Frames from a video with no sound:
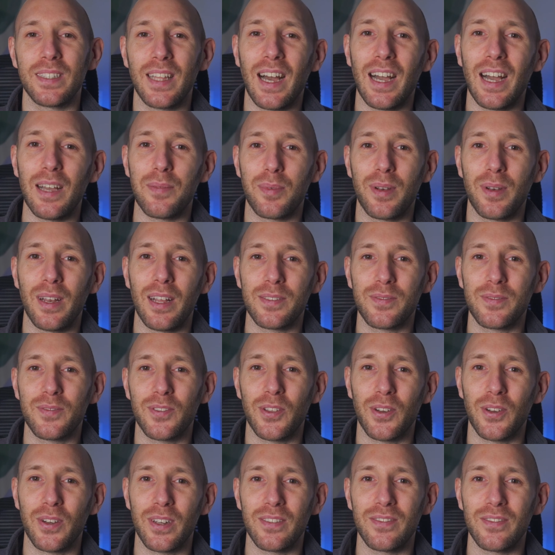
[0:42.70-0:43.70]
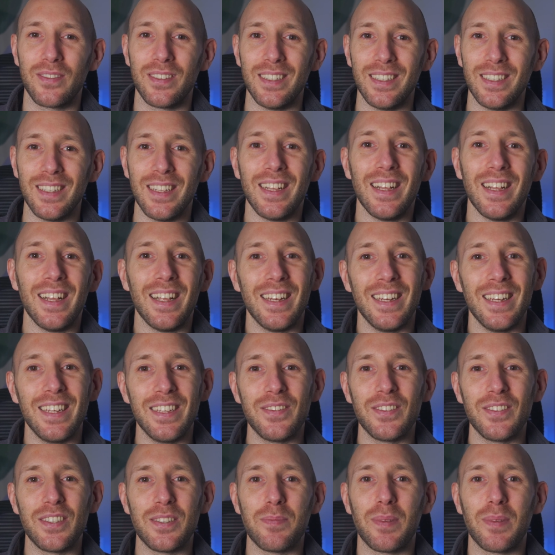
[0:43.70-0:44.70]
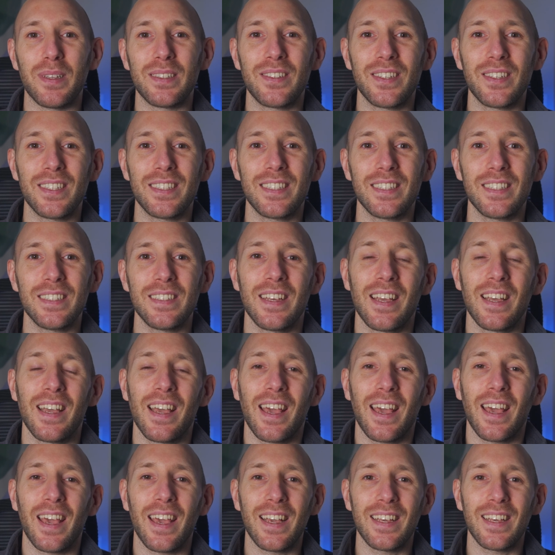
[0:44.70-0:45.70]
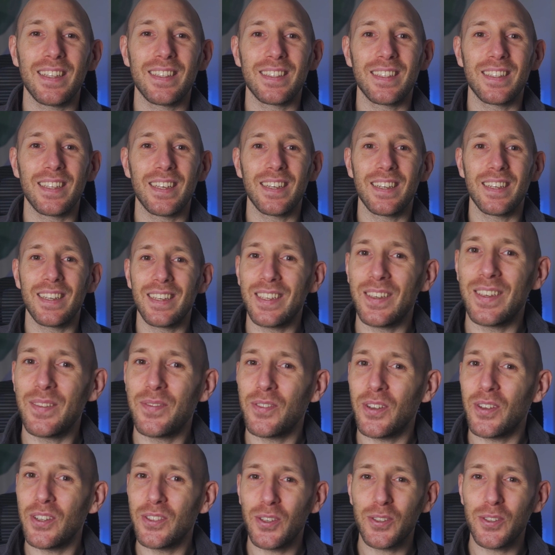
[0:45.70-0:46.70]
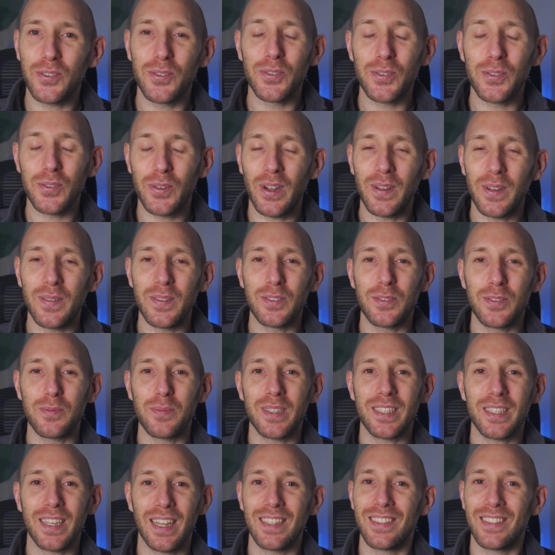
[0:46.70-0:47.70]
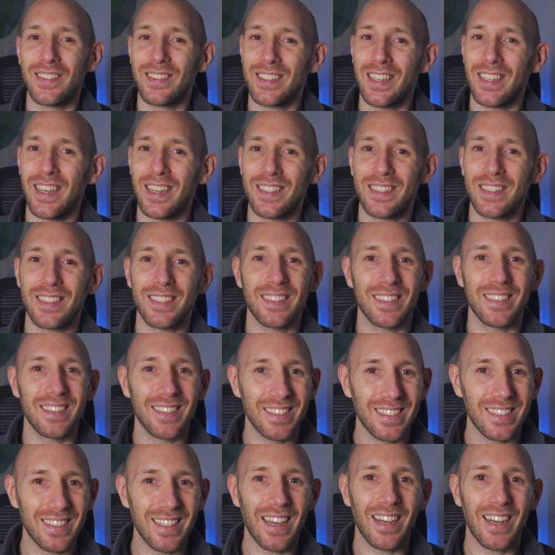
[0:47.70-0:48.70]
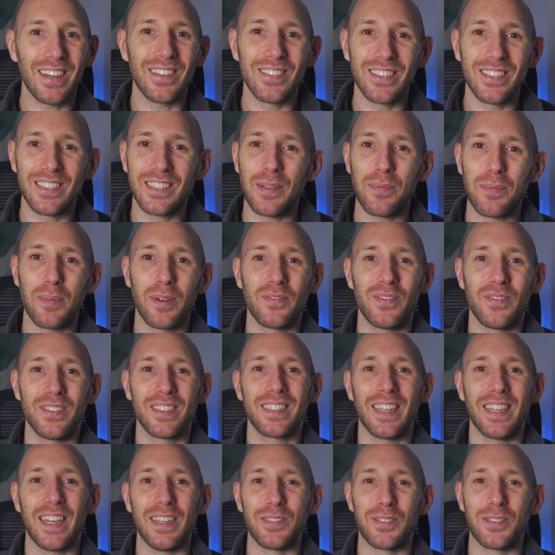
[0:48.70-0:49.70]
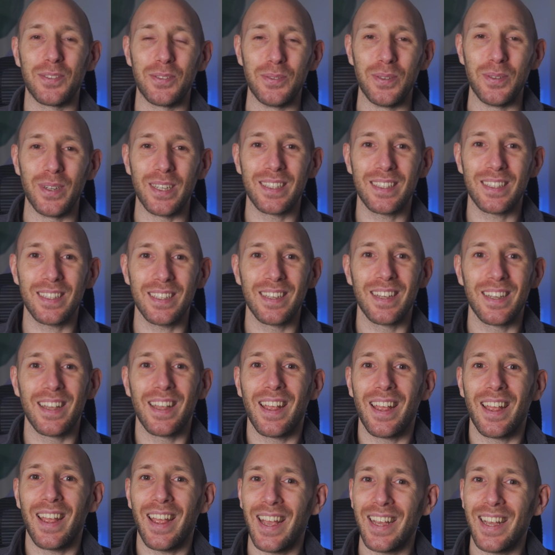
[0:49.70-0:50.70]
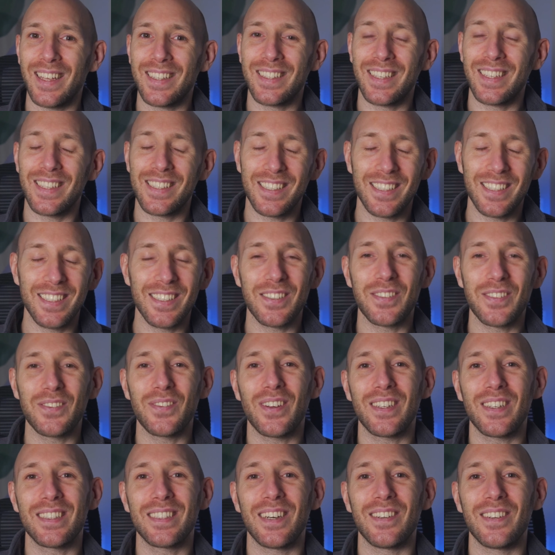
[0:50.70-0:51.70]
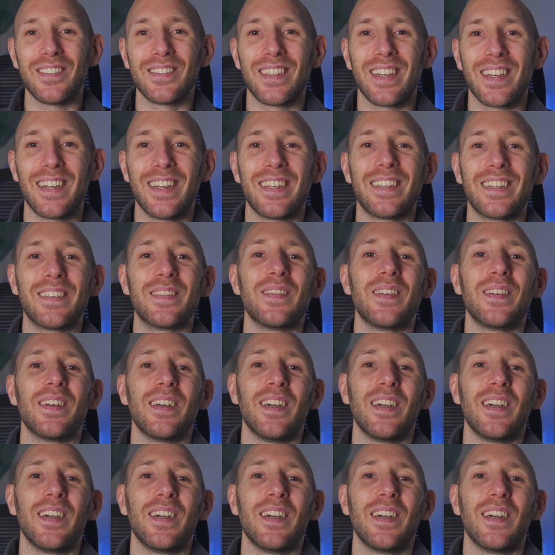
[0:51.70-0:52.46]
a hyperlapse photographer living in Madrid. And if you're not subscribed to my channel yet, now is the perfect time to do it. And since you are down there,